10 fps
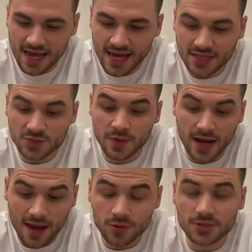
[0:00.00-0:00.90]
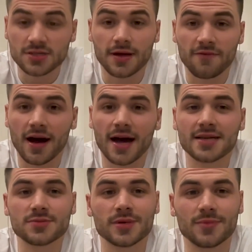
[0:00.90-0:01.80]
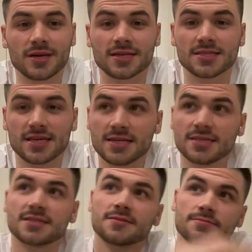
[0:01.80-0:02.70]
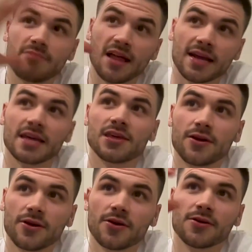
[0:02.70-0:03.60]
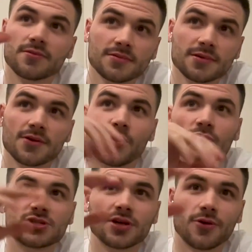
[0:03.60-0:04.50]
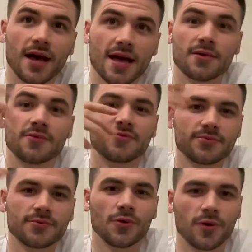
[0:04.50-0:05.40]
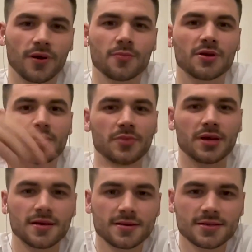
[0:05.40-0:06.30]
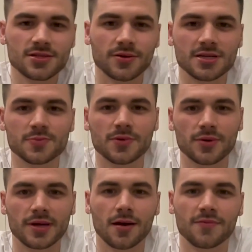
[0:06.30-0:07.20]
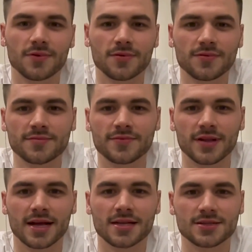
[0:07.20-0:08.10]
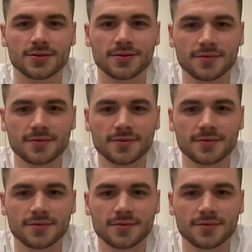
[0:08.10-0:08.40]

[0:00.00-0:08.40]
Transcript: he's been able to advise me because he's like a year or so ahead of where I'm going to be. So he's been yeah. really helpful for that too.